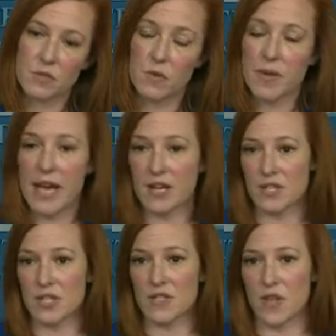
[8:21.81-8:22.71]
Well, we
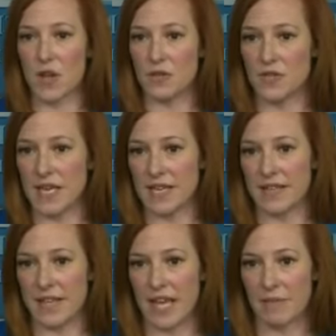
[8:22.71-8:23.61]
actually saw data
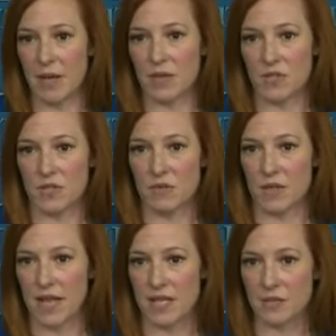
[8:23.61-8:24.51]
that came out just
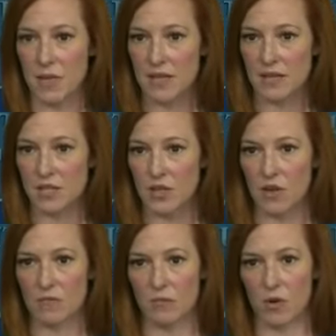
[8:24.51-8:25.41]
last week that
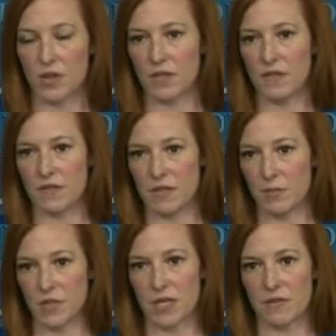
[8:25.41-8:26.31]
showed more than
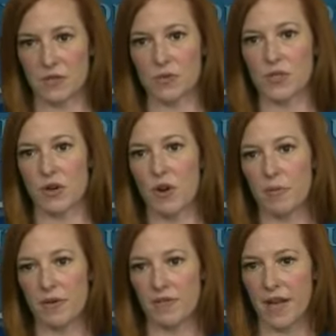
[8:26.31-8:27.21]
50% of schools are
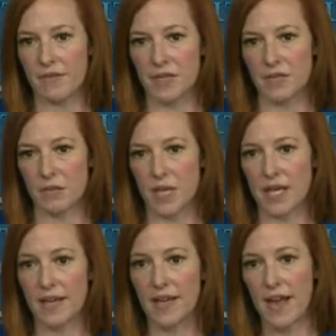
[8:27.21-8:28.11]
open five days a
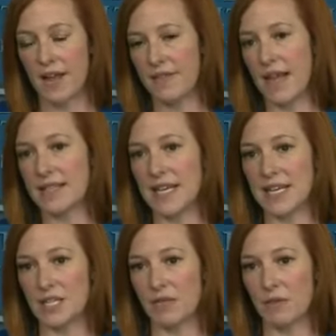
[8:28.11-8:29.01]
week, and that
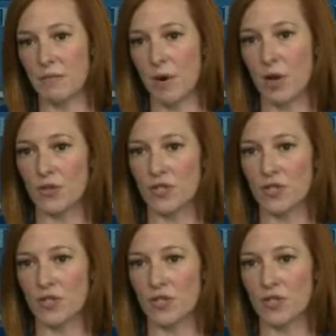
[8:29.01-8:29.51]
data is from March.